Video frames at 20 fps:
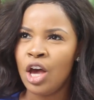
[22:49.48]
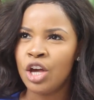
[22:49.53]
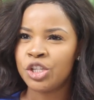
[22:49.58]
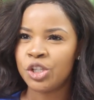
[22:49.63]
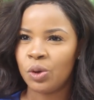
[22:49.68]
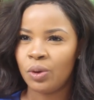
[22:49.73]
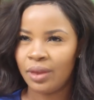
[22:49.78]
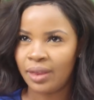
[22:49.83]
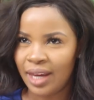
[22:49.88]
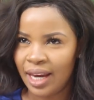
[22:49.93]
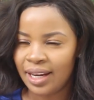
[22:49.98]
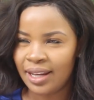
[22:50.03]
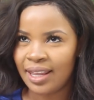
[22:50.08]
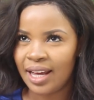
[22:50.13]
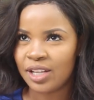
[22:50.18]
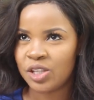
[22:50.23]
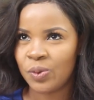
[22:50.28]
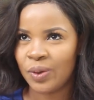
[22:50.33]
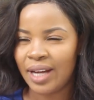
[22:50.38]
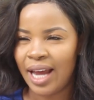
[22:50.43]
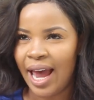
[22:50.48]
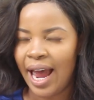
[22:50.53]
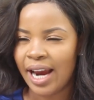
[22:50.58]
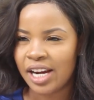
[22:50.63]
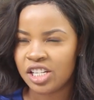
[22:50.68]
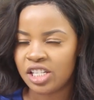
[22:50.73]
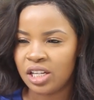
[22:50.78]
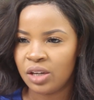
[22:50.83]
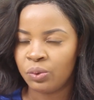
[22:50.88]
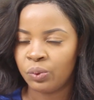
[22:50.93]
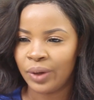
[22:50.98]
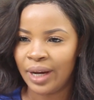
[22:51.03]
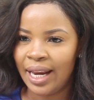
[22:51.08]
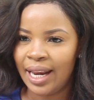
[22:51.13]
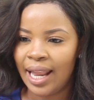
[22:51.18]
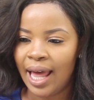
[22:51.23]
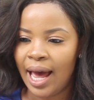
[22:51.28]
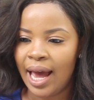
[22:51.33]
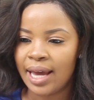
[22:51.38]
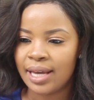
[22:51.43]
So then that's when I actually
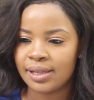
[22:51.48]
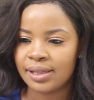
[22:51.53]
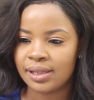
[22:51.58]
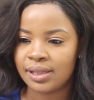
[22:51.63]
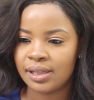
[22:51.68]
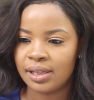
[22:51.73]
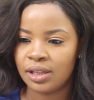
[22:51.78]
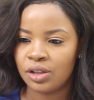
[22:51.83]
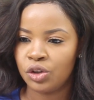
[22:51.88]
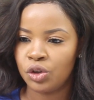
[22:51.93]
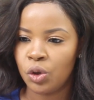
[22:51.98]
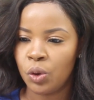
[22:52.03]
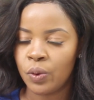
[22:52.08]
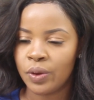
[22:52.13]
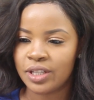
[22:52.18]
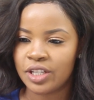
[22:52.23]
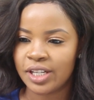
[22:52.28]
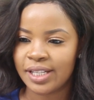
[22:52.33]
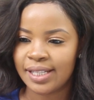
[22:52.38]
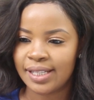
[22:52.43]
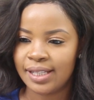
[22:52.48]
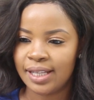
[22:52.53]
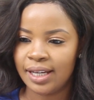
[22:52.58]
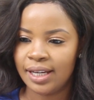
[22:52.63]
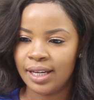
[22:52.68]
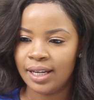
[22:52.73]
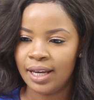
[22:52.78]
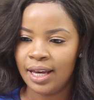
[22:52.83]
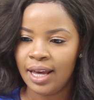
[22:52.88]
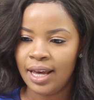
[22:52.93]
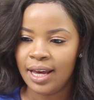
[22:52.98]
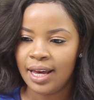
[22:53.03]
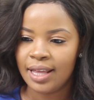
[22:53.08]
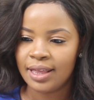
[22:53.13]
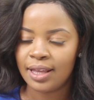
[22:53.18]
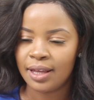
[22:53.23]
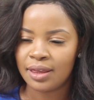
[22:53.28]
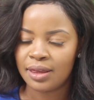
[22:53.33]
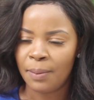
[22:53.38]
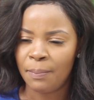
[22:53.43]
realized, you know, just the
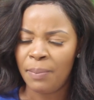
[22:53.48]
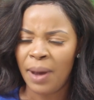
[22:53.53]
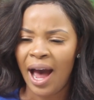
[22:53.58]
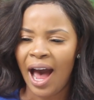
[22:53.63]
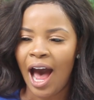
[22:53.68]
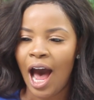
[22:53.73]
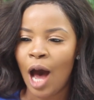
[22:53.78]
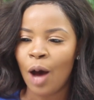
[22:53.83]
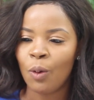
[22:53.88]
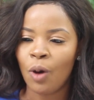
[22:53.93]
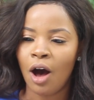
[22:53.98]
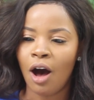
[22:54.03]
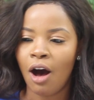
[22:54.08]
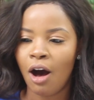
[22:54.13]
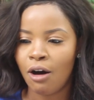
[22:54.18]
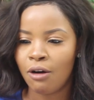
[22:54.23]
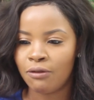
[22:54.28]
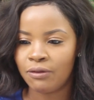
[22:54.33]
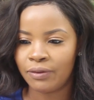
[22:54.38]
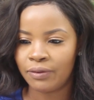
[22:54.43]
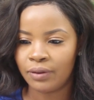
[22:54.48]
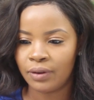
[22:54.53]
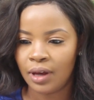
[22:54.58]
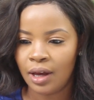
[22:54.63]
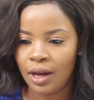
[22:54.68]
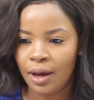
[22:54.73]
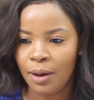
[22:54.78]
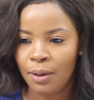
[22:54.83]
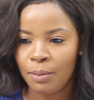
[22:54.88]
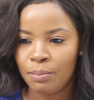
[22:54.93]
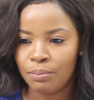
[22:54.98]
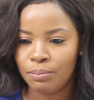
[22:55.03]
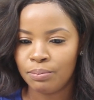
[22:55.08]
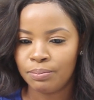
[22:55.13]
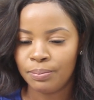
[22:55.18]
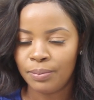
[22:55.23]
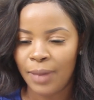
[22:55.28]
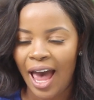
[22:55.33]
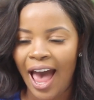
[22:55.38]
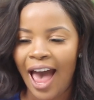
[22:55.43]
the, the power of
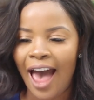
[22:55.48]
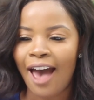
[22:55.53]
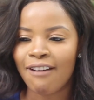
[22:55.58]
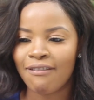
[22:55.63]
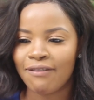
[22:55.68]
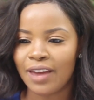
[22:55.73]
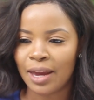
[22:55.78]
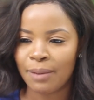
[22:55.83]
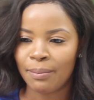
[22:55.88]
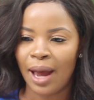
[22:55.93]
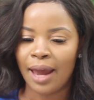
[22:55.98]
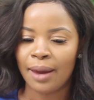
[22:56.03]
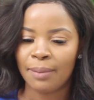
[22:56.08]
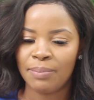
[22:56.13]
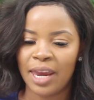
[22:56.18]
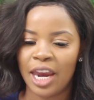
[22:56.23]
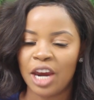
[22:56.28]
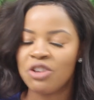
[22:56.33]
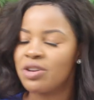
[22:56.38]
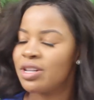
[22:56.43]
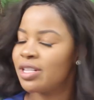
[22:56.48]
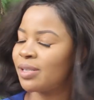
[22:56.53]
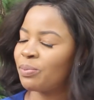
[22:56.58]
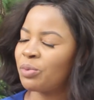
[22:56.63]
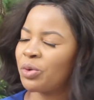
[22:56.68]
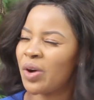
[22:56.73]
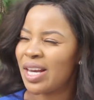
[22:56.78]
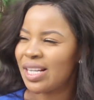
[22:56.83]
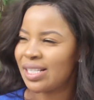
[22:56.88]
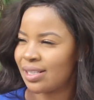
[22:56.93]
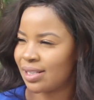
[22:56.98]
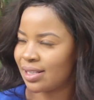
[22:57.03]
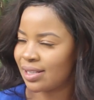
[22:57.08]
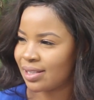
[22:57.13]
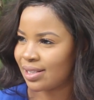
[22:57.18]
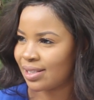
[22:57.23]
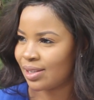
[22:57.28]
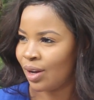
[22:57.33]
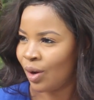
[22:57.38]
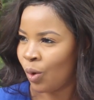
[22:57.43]
having my parents'
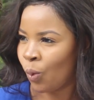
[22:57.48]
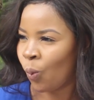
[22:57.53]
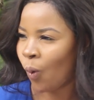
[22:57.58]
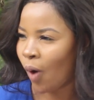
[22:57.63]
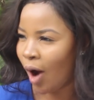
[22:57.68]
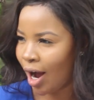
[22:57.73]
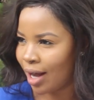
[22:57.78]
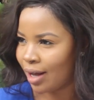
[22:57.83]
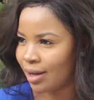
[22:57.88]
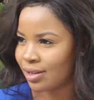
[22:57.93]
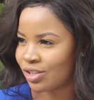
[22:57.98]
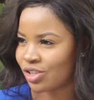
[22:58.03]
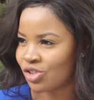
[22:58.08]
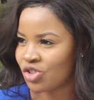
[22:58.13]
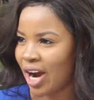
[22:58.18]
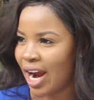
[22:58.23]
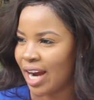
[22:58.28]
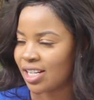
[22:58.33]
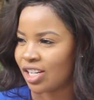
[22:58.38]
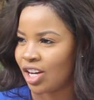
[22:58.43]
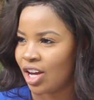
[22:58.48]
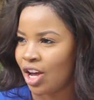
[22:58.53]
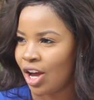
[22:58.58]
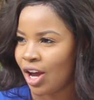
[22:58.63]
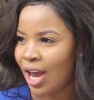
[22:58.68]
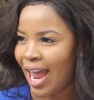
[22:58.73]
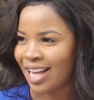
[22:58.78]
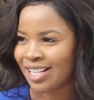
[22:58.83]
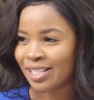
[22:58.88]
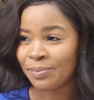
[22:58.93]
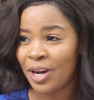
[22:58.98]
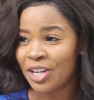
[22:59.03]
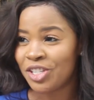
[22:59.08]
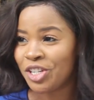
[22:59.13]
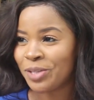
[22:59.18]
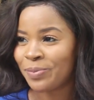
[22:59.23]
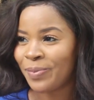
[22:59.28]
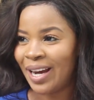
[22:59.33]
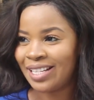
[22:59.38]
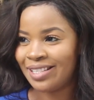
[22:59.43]
presence was, right? As much
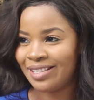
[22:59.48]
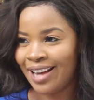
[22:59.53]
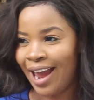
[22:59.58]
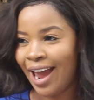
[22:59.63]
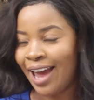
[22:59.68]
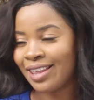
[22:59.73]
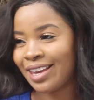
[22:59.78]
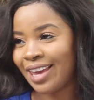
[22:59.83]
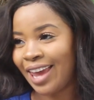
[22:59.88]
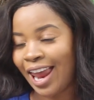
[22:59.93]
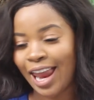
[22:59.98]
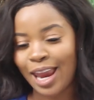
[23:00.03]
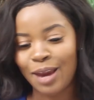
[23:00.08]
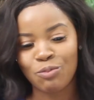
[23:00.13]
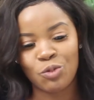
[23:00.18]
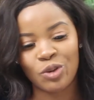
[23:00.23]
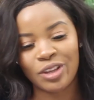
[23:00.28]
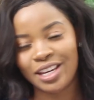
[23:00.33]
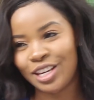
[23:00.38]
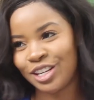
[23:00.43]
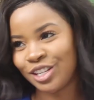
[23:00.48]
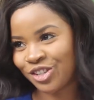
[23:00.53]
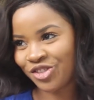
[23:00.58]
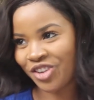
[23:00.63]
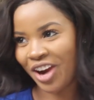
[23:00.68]
as my dad came with his